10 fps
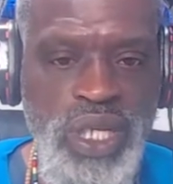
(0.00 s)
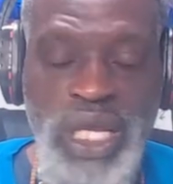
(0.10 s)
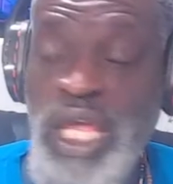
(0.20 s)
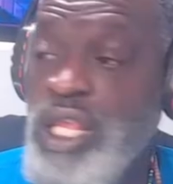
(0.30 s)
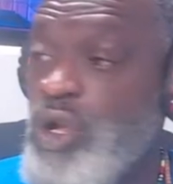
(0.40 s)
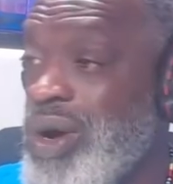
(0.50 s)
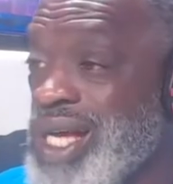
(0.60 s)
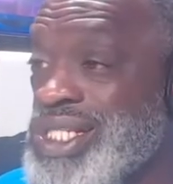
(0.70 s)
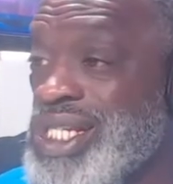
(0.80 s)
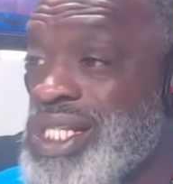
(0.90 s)
And
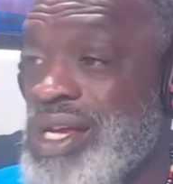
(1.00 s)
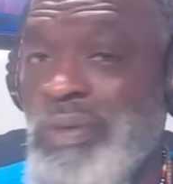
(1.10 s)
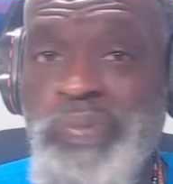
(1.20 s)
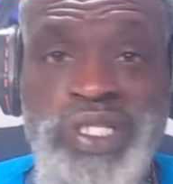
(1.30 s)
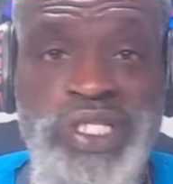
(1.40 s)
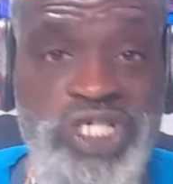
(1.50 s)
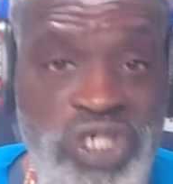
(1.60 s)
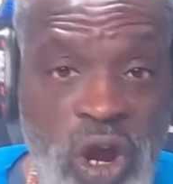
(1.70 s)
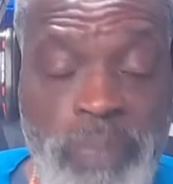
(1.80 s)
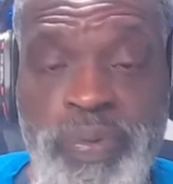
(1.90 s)
questions help us
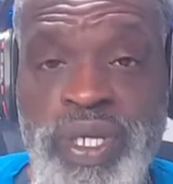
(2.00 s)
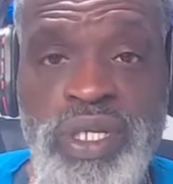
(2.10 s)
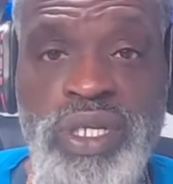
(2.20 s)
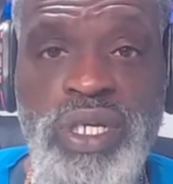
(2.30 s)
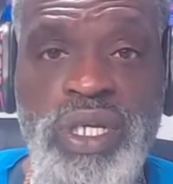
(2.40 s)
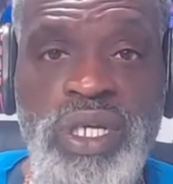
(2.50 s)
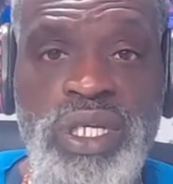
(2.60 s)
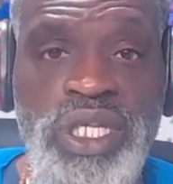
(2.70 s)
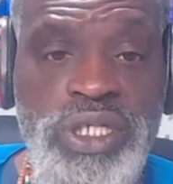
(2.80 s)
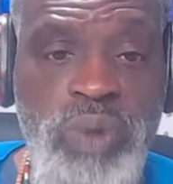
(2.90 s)
sharpen
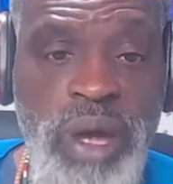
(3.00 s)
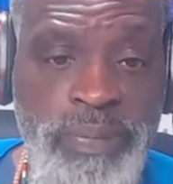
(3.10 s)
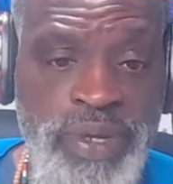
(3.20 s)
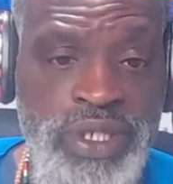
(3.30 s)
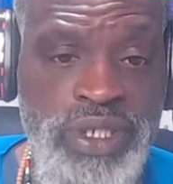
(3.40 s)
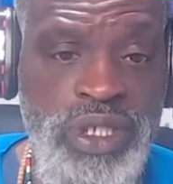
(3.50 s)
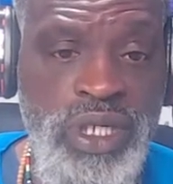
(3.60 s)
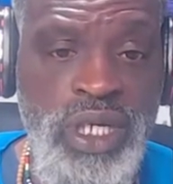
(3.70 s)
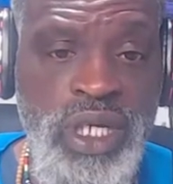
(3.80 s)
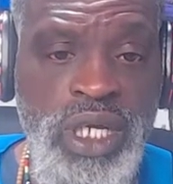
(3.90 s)
these weapons.
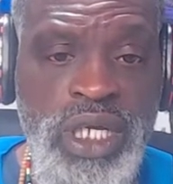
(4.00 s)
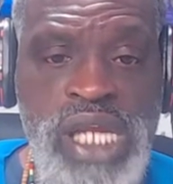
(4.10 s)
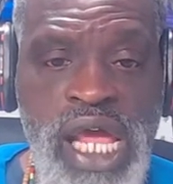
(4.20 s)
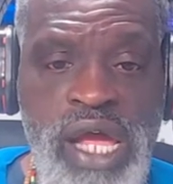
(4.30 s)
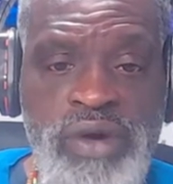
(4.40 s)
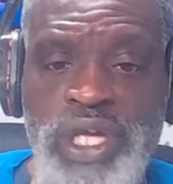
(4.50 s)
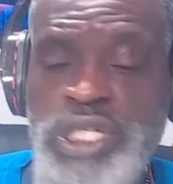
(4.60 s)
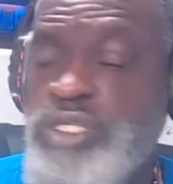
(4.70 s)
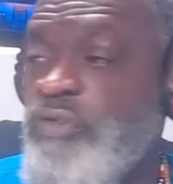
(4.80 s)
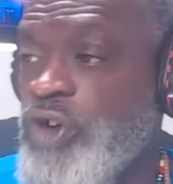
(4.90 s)
Now, here's
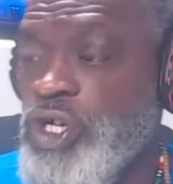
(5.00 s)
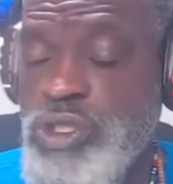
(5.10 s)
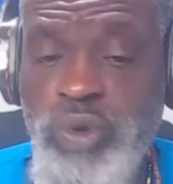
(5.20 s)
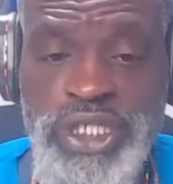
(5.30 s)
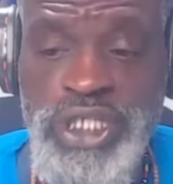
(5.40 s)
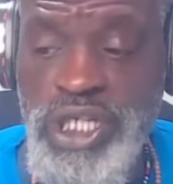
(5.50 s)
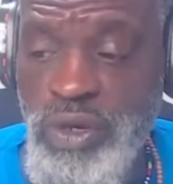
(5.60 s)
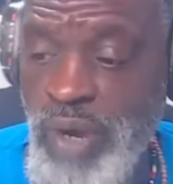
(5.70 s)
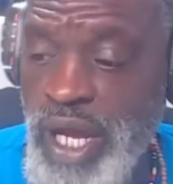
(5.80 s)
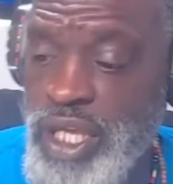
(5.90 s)
the first question. Get
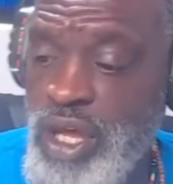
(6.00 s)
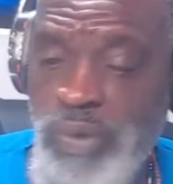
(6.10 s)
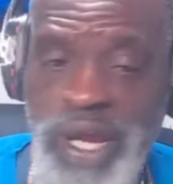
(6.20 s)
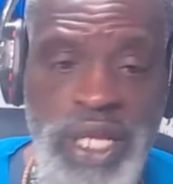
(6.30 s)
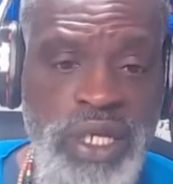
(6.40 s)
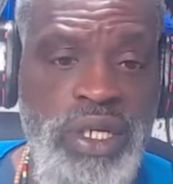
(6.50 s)
ready. Y'all ready?